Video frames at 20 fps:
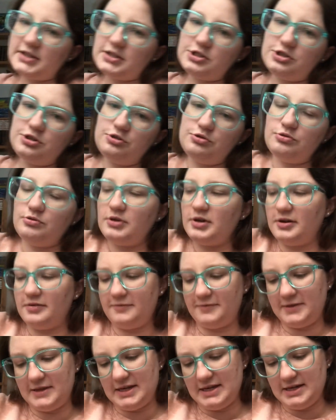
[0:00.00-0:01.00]
two of
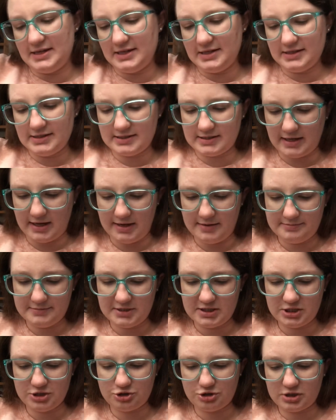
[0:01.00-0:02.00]
these
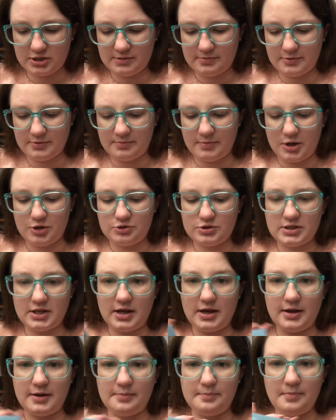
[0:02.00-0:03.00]
Citrus
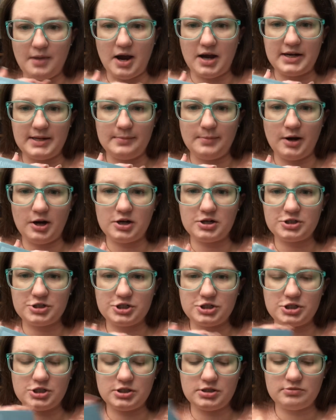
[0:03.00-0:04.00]
Mimosa body bars,
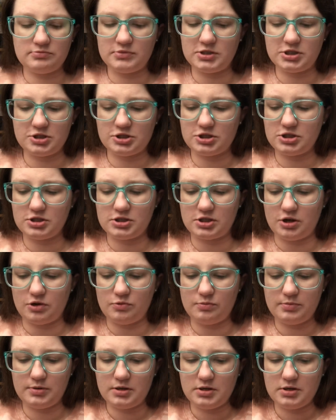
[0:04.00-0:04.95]
just soap.